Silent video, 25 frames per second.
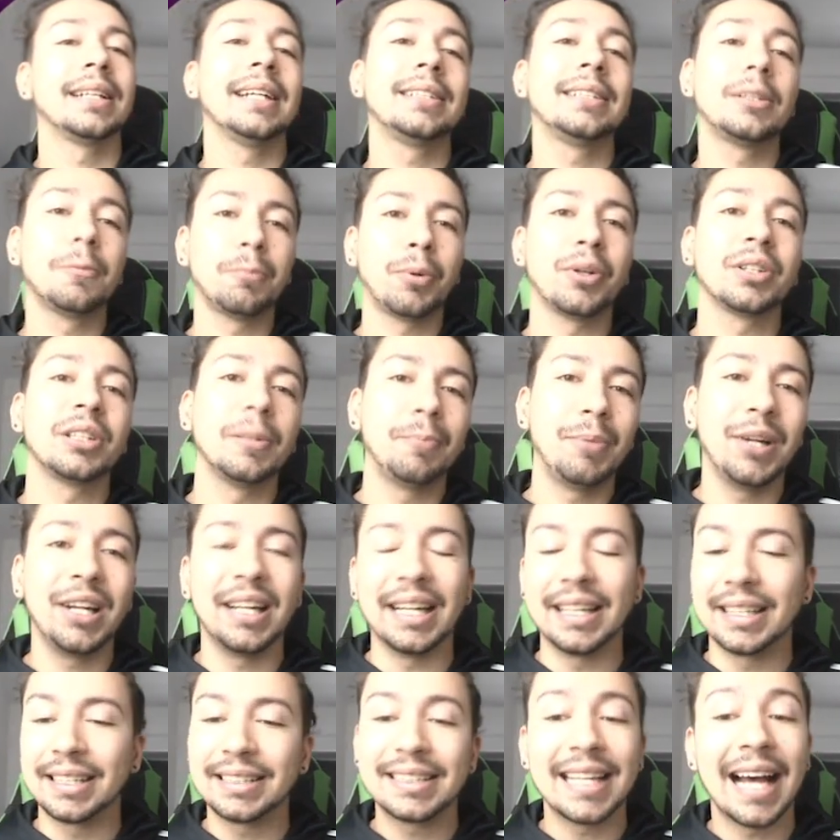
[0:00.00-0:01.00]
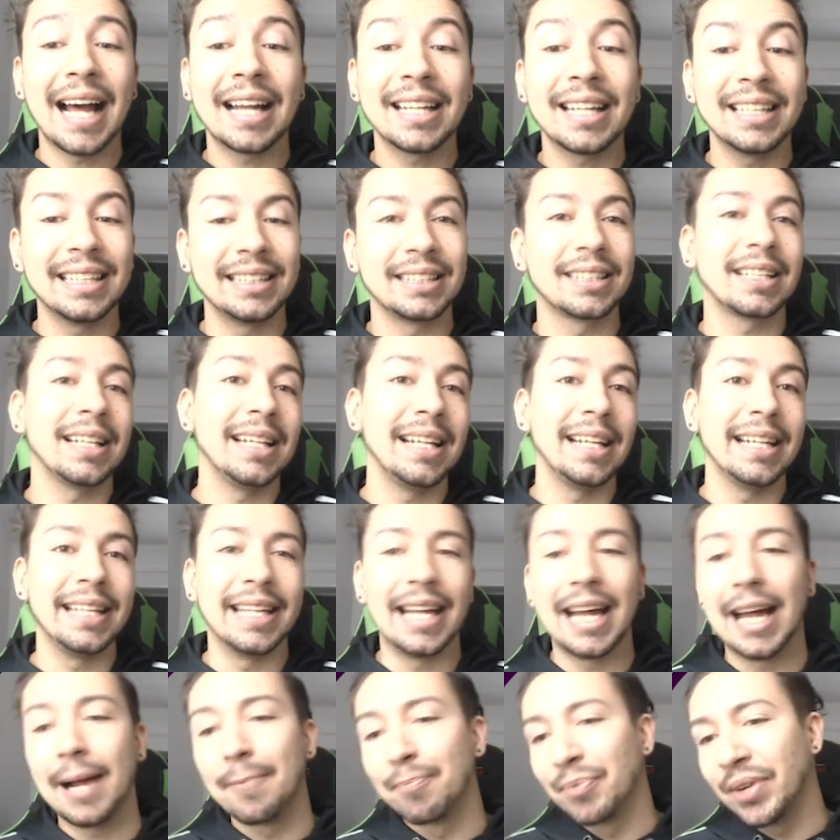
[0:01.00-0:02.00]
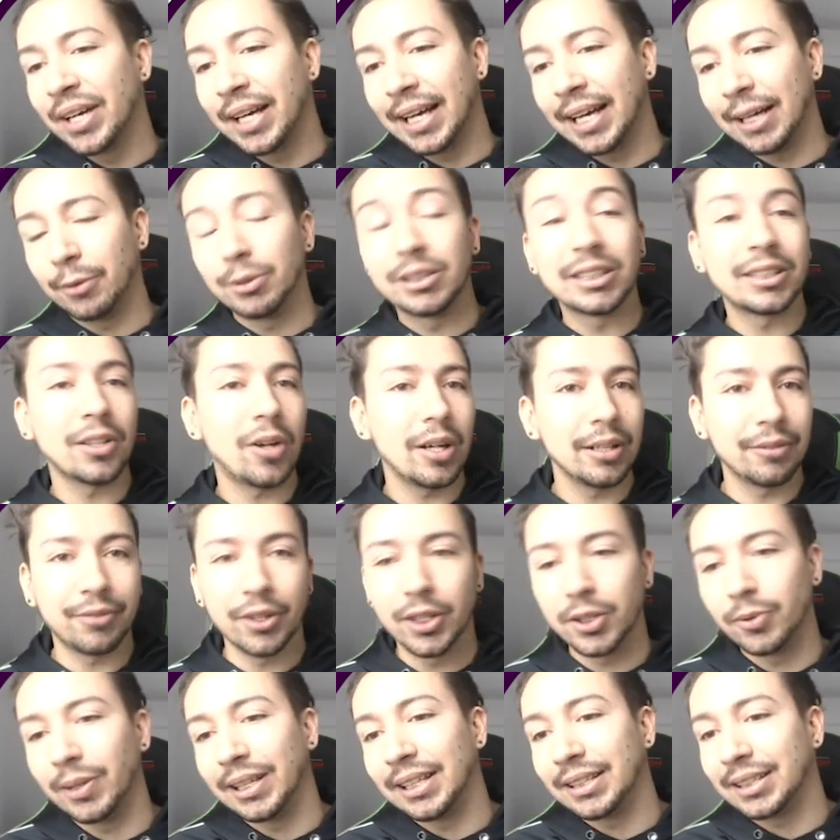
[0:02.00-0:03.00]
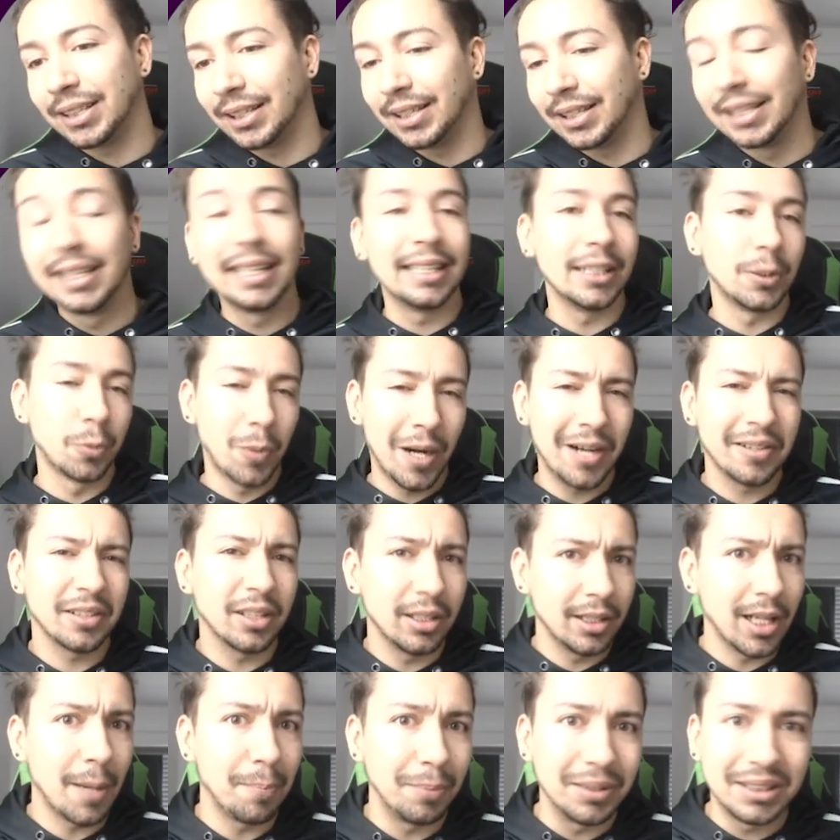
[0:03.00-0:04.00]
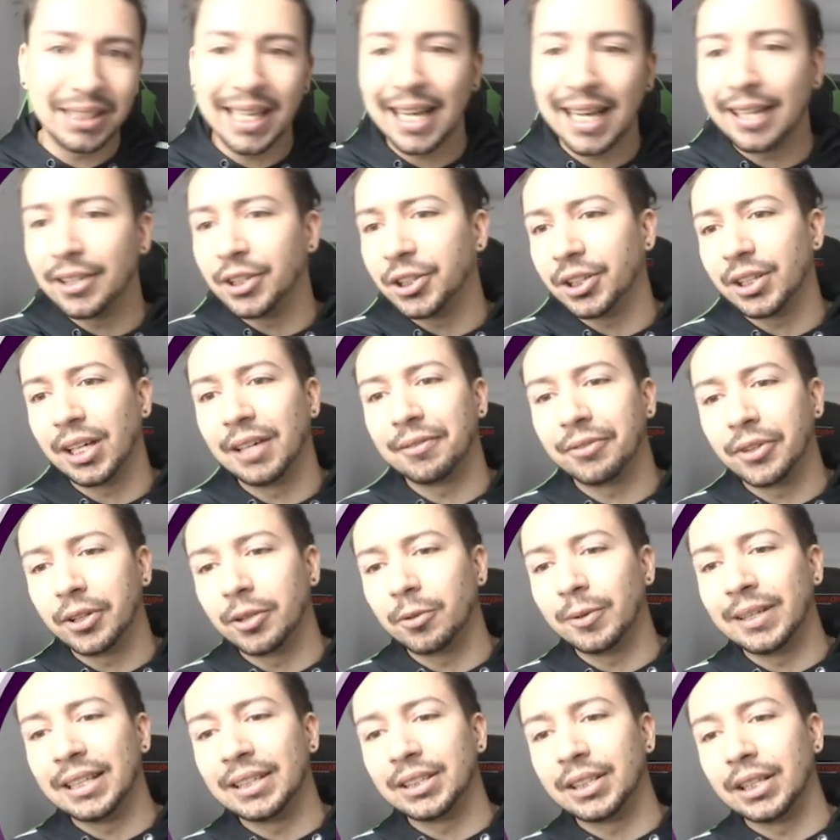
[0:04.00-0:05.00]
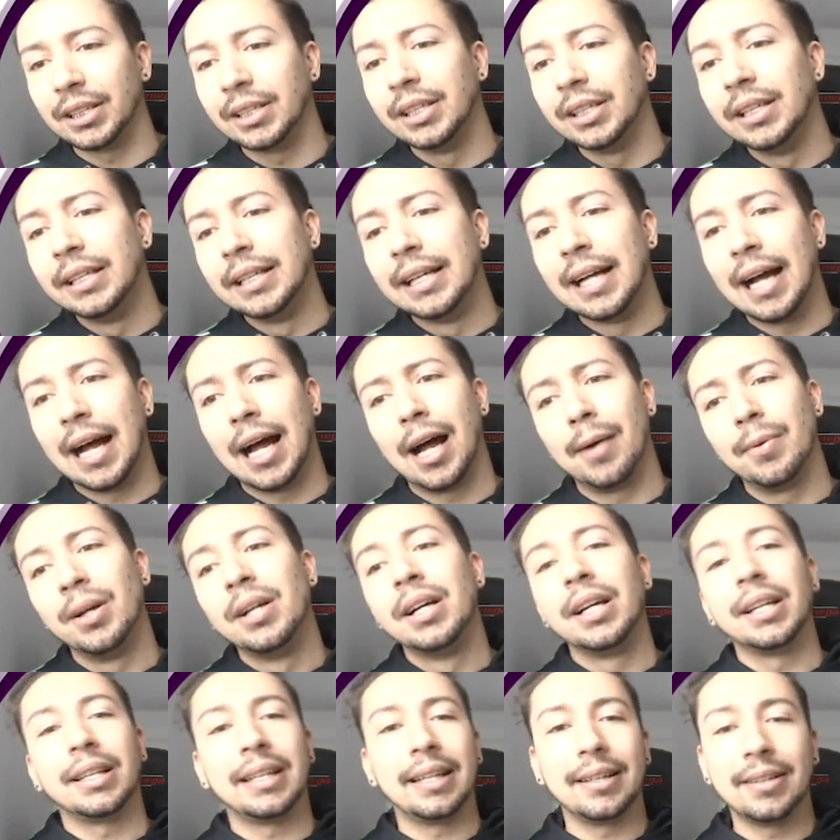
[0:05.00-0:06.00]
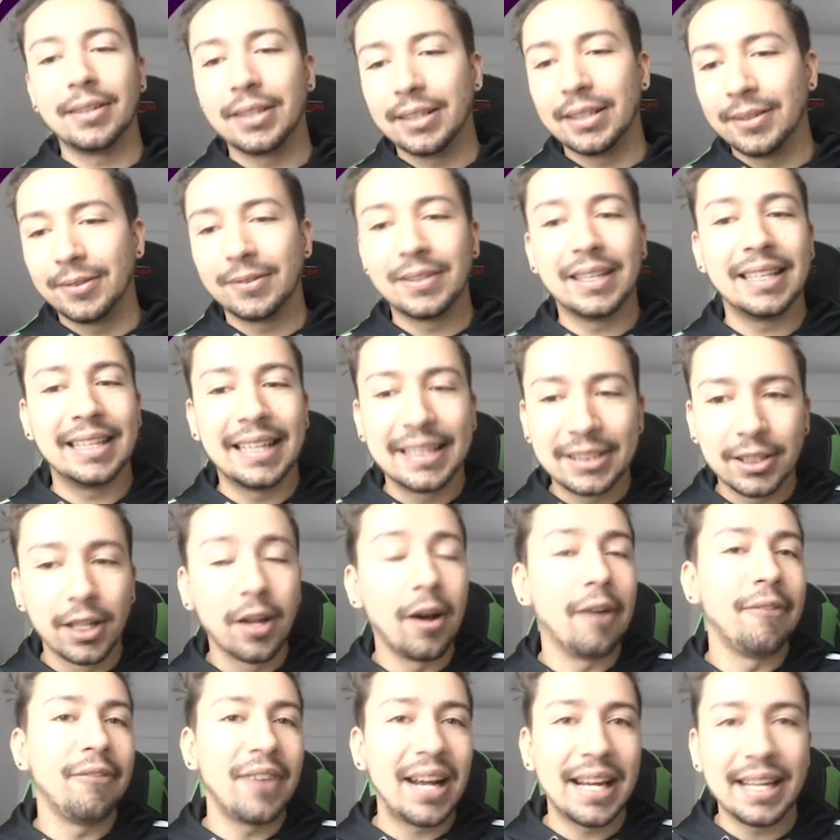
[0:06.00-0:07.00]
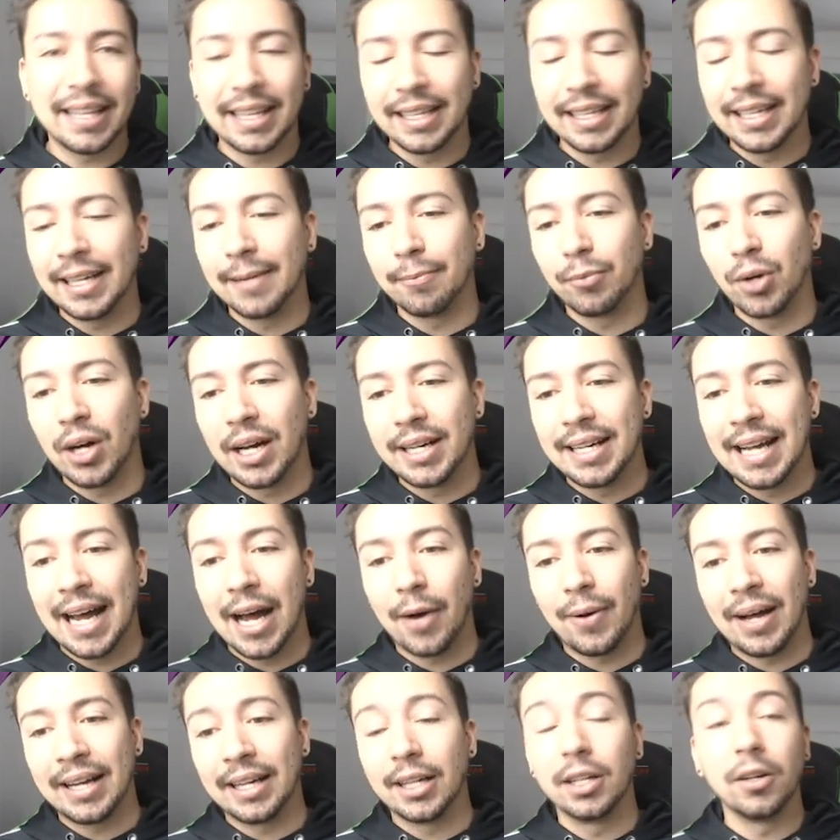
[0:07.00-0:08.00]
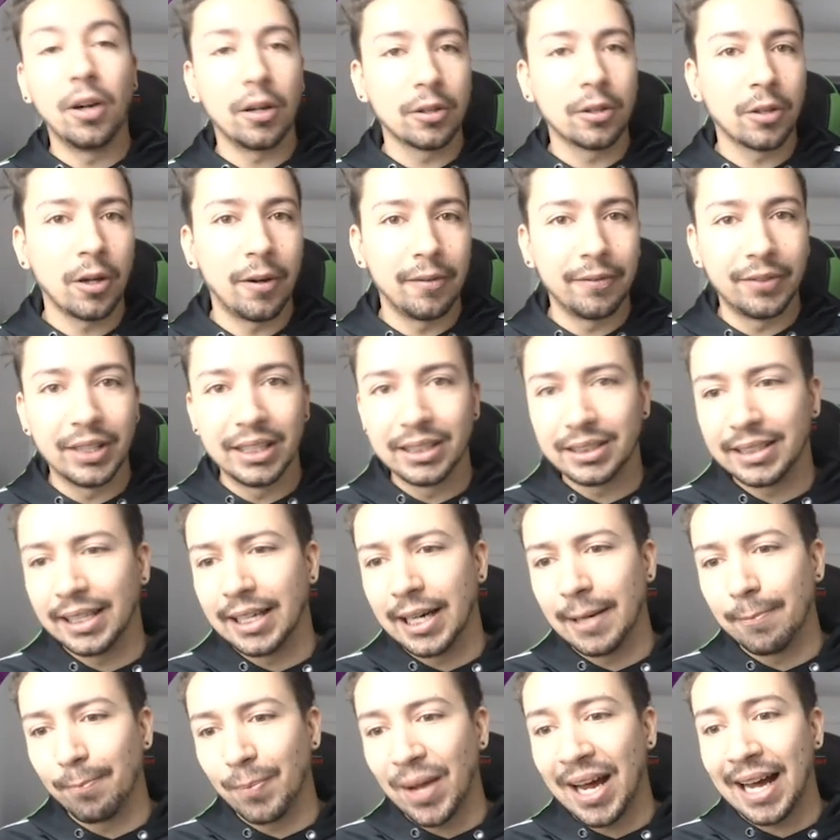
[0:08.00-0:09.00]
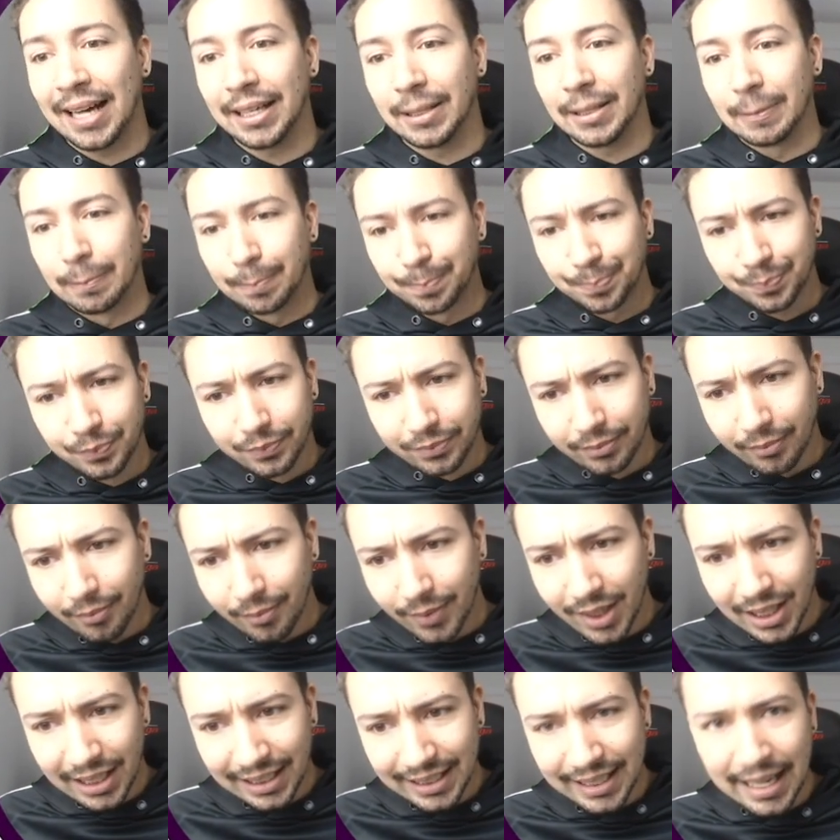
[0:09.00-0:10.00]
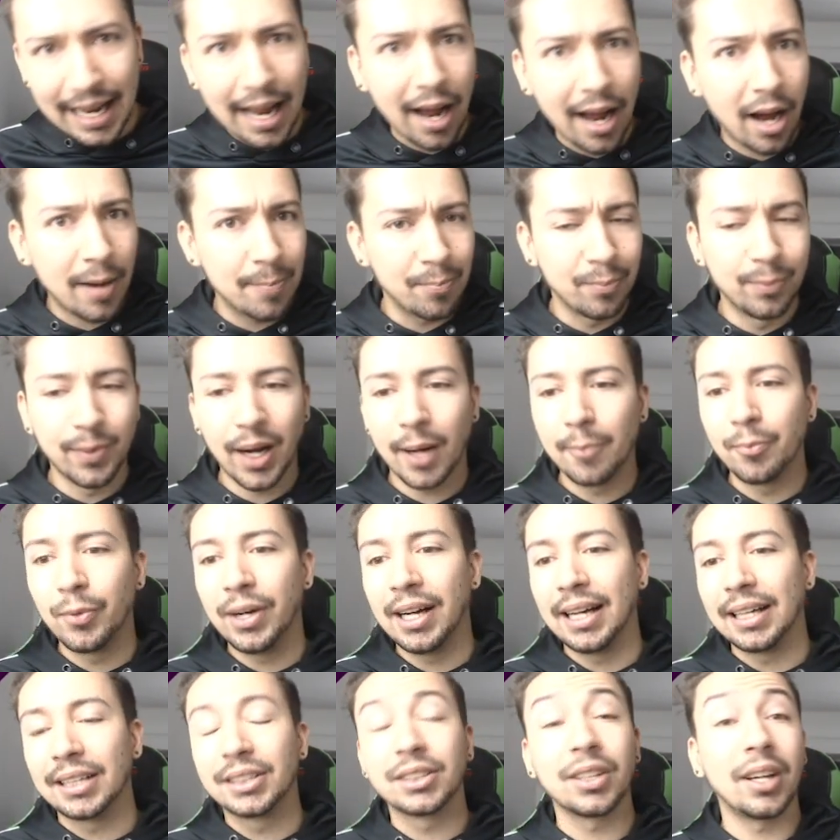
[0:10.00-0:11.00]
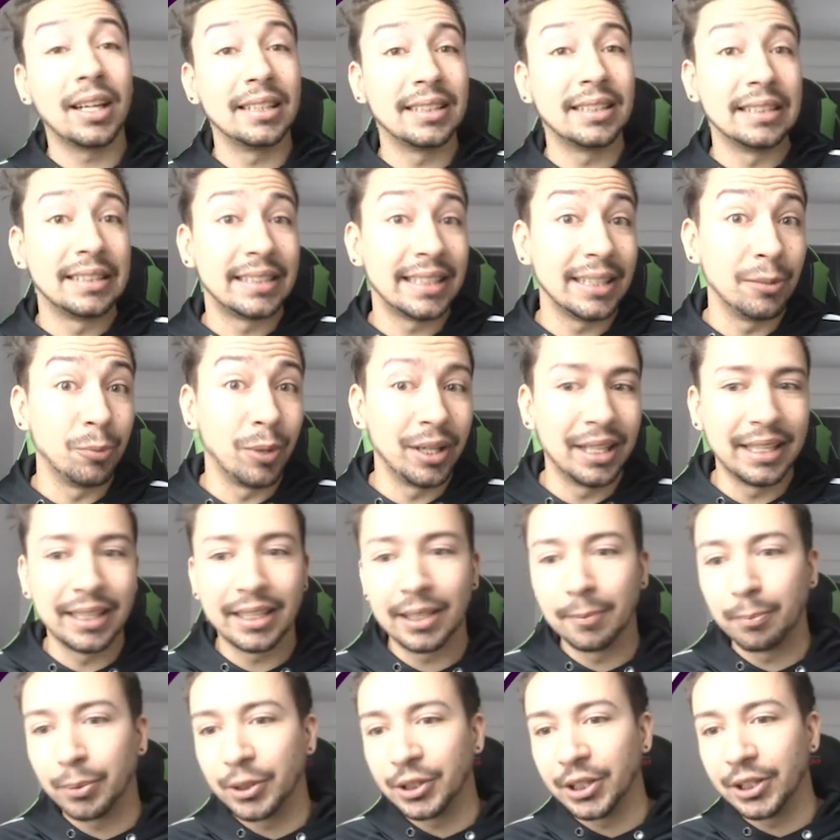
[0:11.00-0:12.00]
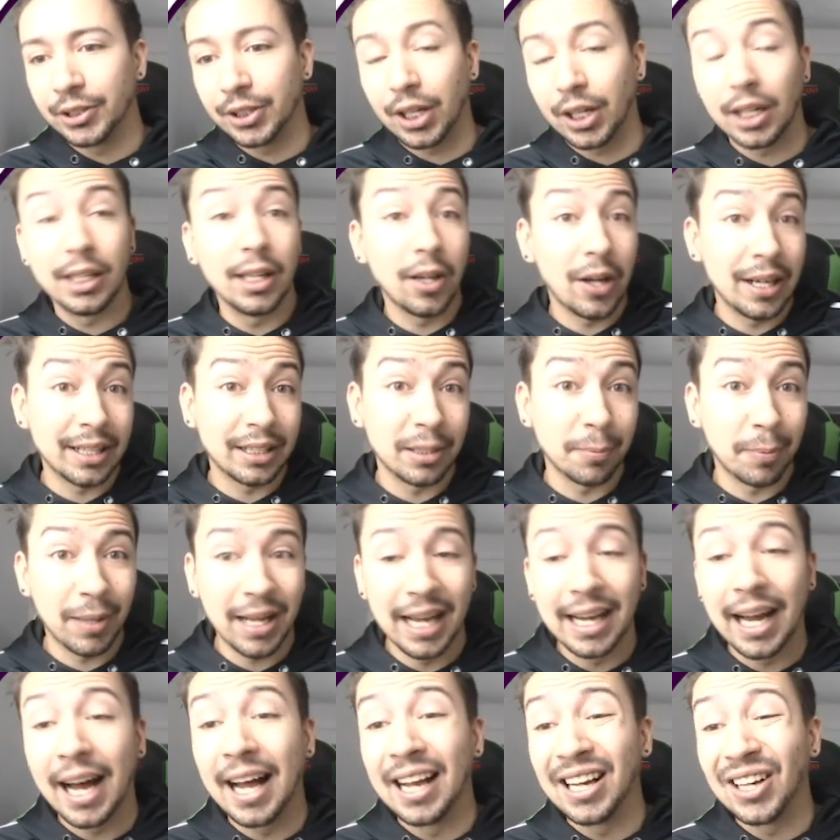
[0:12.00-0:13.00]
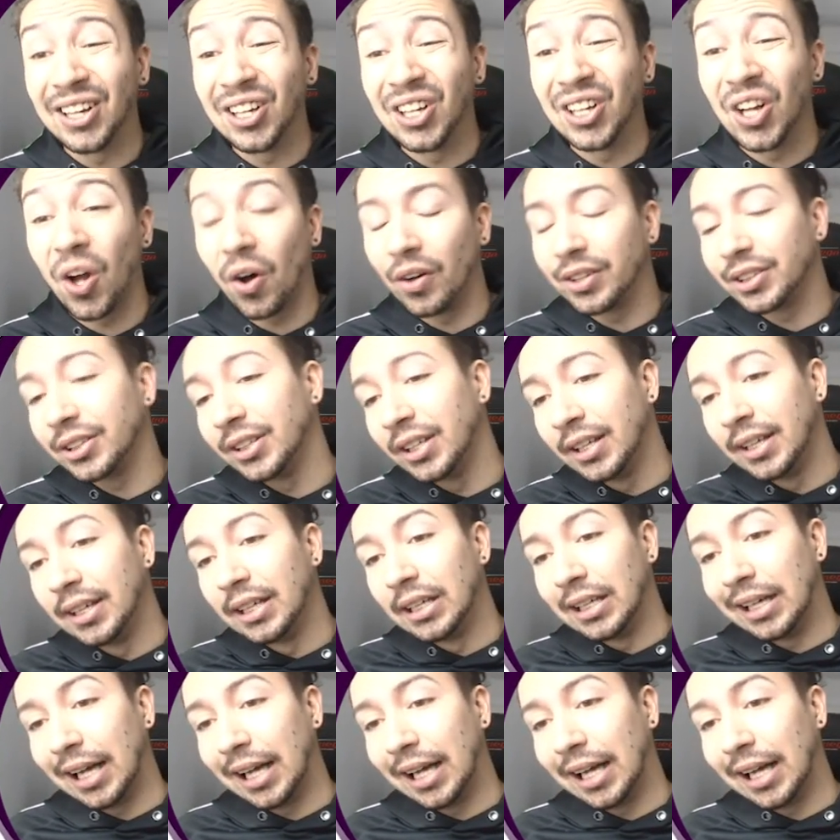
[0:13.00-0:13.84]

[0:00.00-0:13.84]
There's a possibility. The talent is clearly there. He was signed for a reason. He's wearing the number 10 shirt for a reason. There's a lot of faith in him right now and a lot of confidence in him. And yeah, I'm really excited to see what he can produce. I like the player a lot.